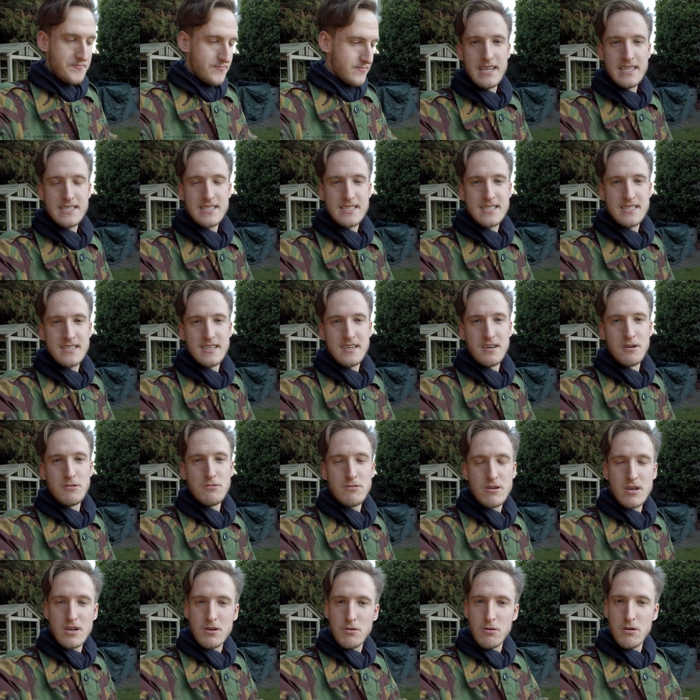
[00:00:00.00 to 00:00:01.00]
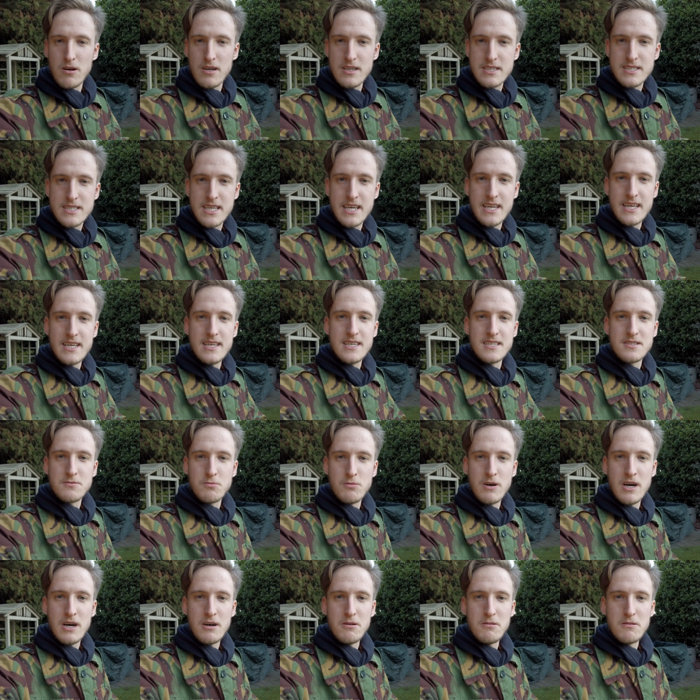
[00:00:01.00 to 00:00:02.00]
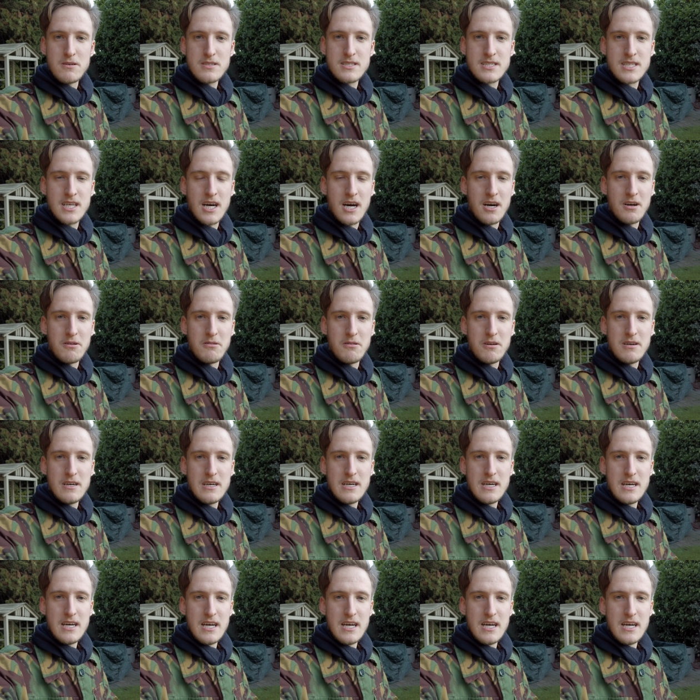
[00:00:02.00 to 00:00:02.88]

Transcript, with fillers: It's all good quality as well. So